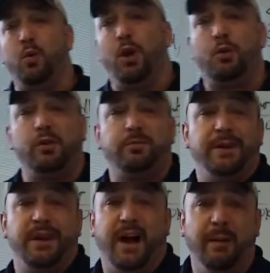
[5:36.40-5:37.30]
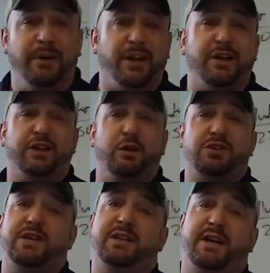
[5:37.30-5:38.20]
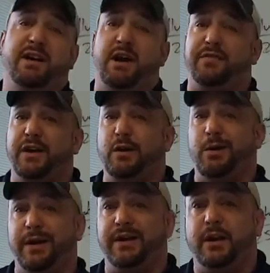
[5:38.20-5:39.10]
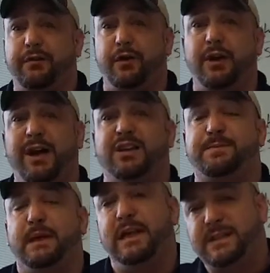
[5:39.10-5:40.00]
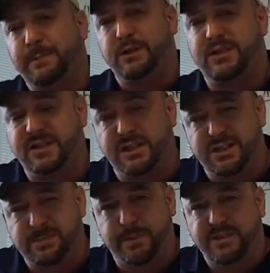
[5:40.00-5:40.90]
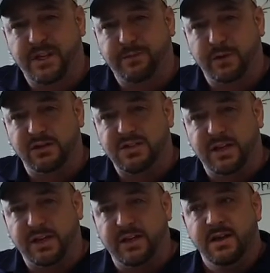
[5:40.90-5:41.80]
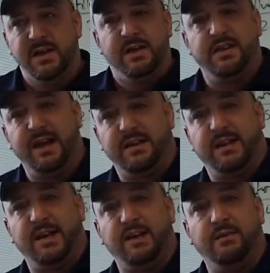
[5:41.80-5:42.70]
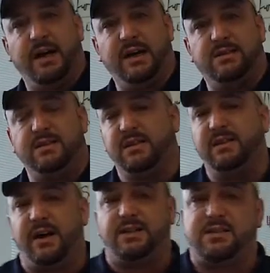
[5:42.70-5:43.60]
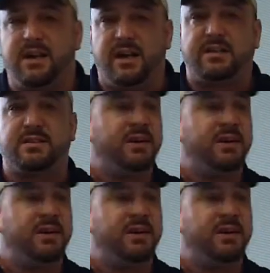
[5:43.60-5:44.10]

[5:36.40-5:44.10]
work with me, I'm going to negotiate that off anyway and get it for less. But let's just pretend for a second that Levi sucks